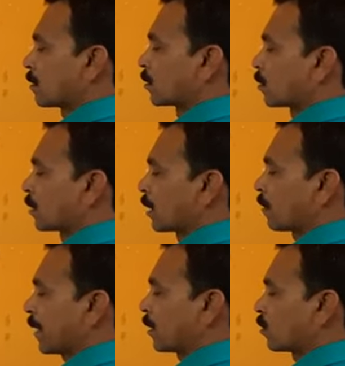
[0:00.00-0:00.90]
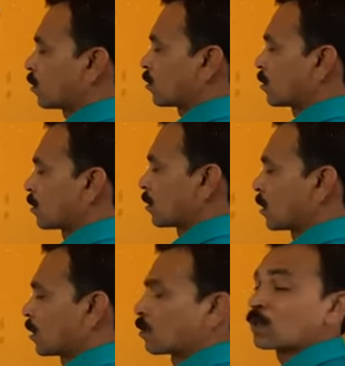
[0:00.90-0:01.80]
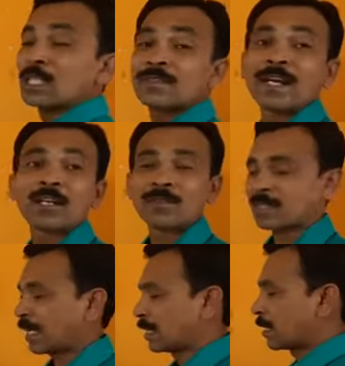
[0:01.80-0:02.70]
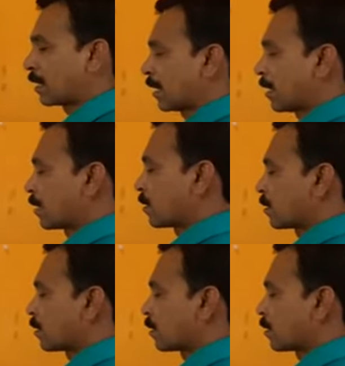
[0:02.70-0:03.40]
Root 3 by 2. What is value of sine 30?